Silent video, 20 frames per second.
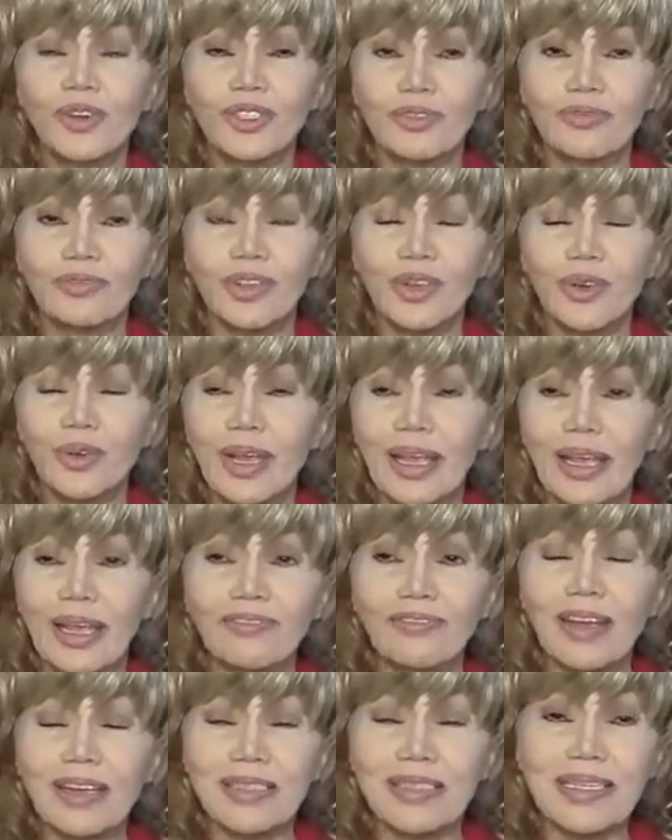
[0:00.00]
viewing. If
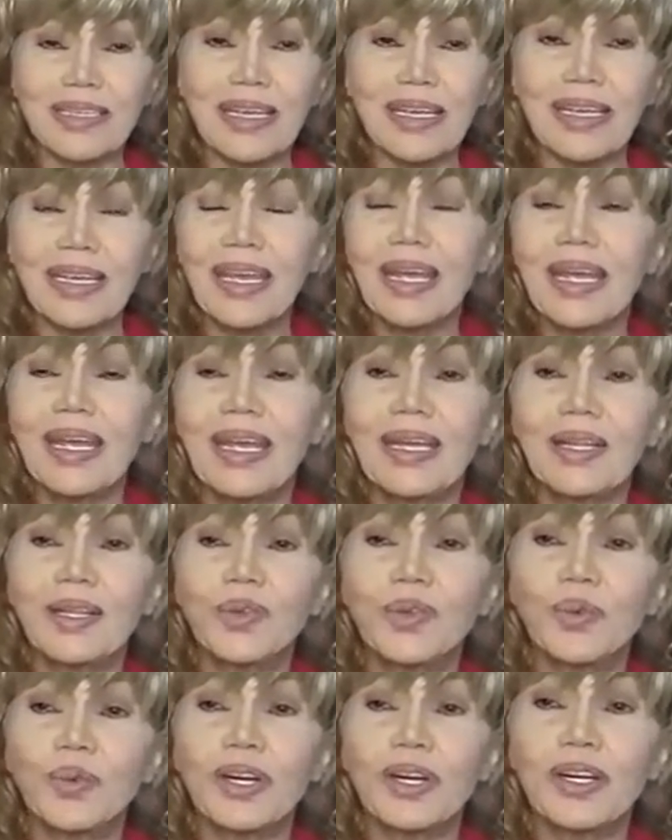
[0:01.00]
I say the
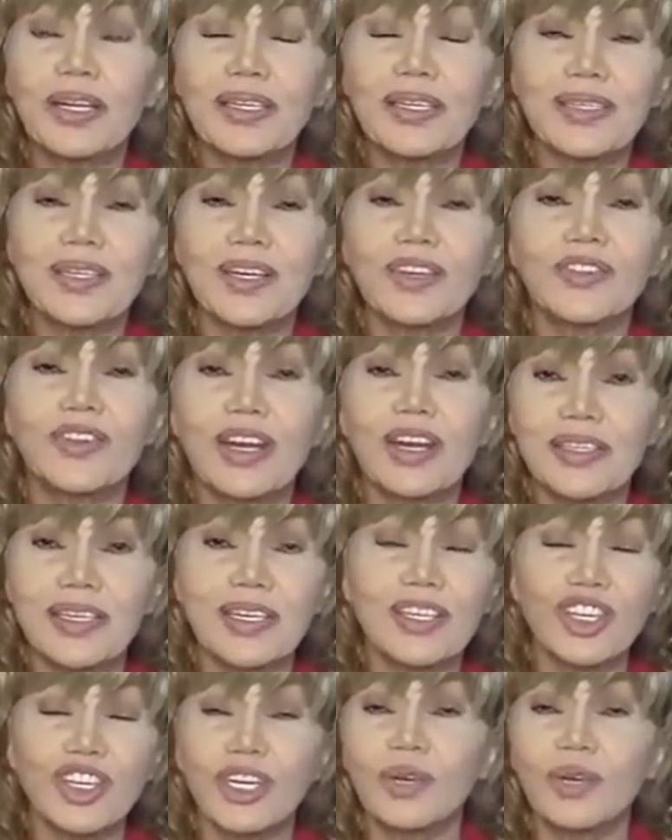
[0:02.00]
word exteriorization,